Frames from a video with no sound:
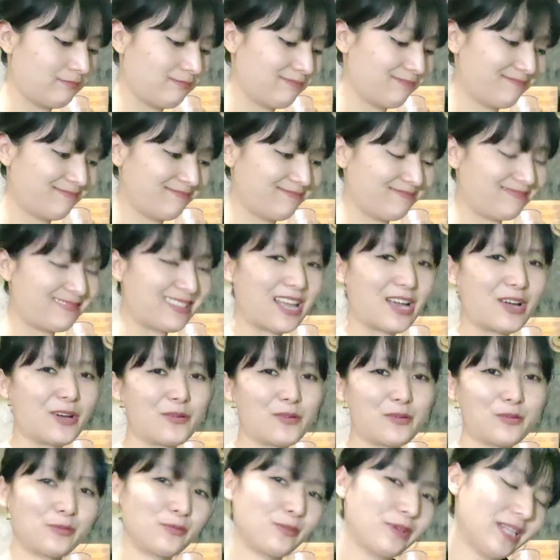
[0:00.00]
Now we
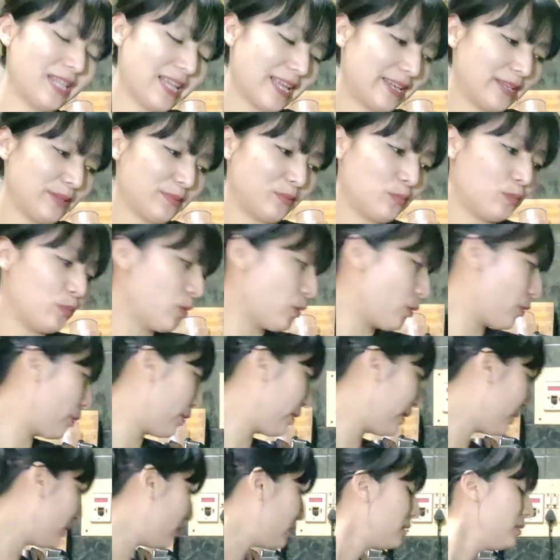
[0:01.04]
let it boil.
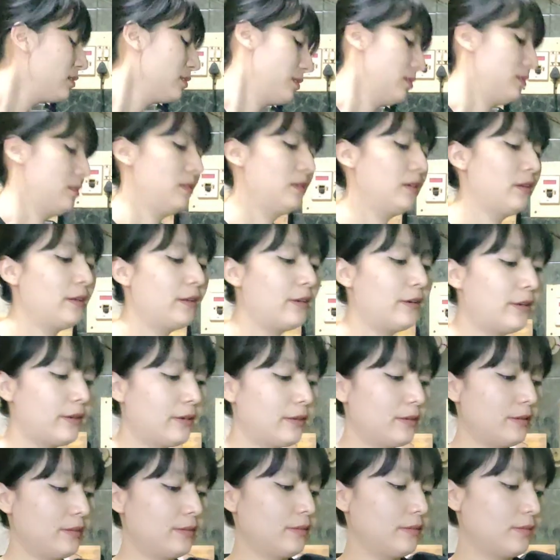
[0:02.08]

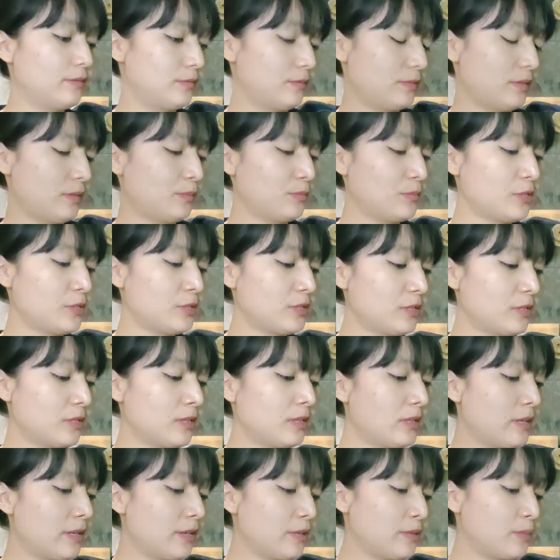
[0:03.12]
I'm just gonna let it
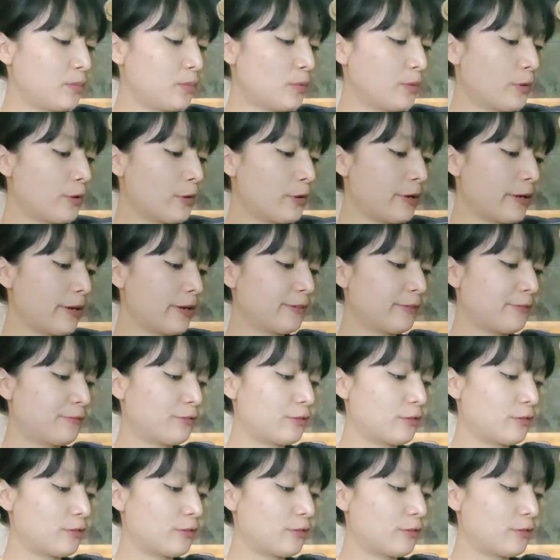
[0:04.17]
boil for